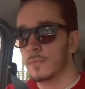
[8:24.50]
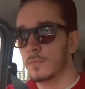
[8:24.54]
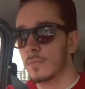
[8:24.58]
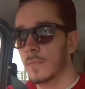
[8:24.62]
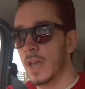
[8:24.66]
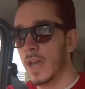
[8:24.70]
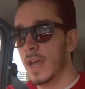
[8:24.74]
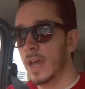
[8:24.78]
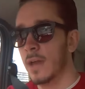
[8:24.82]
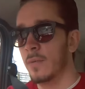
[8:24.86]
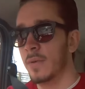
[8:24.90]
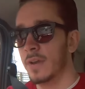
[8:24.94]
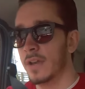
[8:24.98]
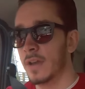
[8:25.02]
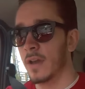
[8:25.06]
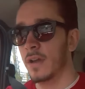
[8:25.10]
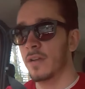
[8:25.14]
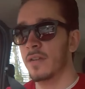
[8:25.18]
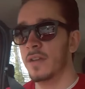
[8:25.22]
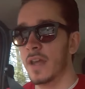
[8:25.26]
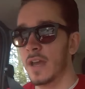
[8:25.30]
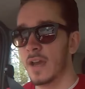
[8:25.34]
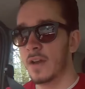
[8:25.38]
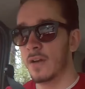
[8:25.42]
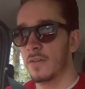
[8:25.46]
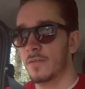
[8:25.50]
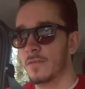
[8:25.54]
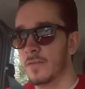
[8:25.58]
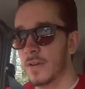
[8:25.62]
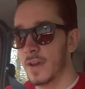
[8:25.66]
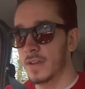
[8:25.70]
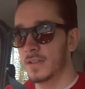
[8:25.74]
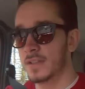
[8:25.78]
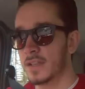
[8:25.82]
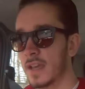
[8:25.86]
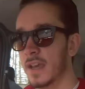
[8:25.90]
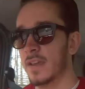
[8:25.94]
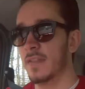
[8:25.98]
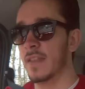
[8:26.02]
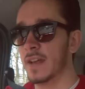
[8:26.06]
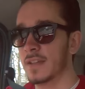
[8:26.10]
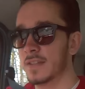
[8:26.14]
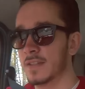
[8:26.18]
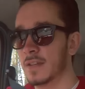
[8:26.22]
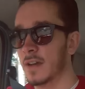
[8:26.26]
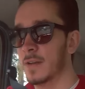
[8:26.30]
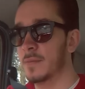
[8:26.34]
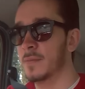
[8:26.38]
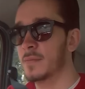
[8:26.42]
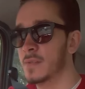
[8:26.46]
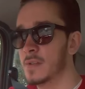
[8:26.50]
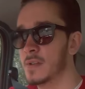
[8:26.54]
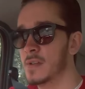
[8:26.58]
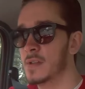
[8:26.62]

There we go, nailed first gear that time.